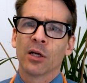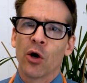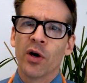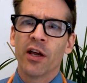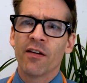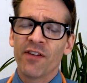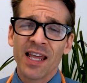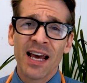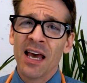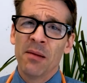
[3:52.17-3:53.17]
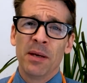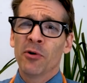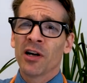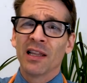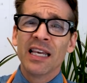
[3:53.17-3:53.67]
Go in there and find that.
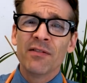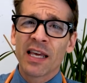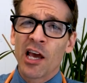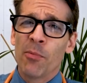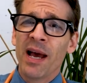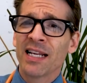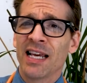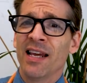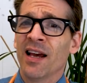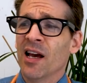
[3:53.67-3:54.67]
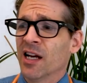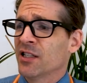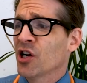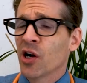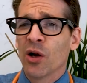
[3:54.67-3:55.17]
People are gonna leave the kaopectate because
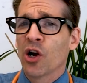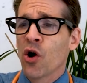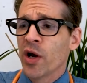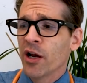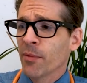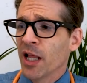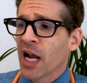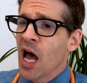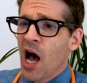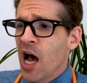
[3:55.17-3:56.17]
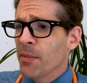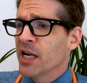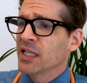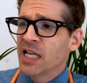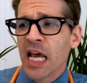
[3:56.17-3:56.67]
they're gonna go in there and be like, I'm
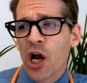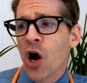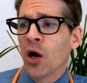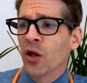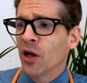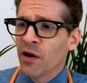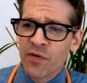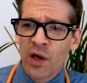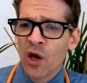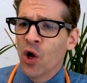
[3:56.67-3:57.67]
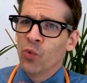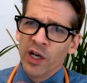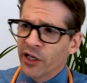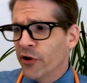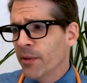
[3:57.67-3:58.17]
gonna take all of the
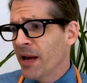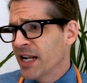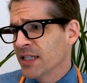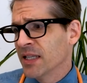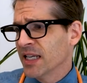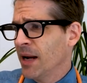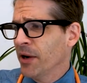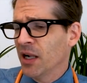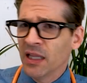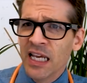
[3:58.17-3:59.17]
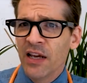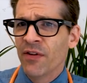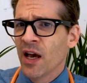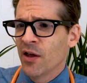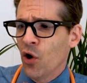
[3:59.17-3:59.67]
really good medicines and I'm gonna leave
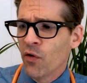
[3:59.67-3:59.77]
the